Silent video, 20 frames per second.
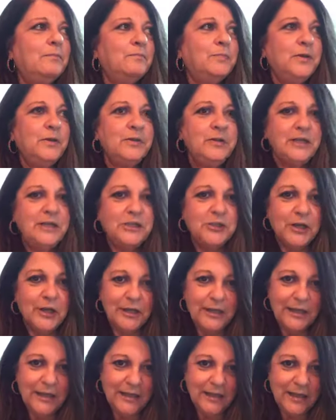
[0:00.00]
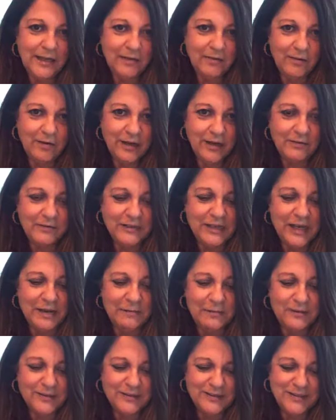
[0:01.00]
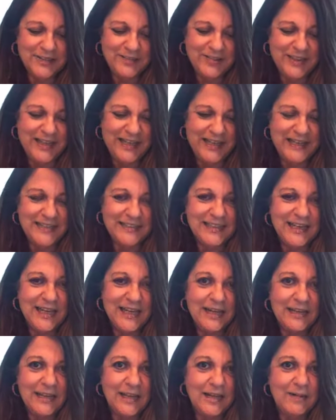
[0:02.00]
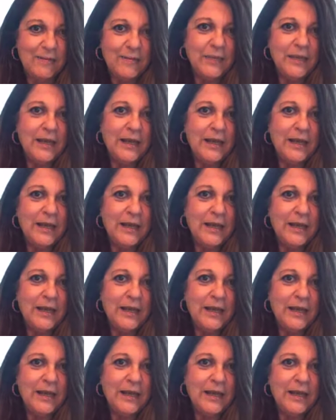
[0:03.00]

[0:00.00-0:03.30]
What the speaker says: beauty junkie, like where I have samples of things that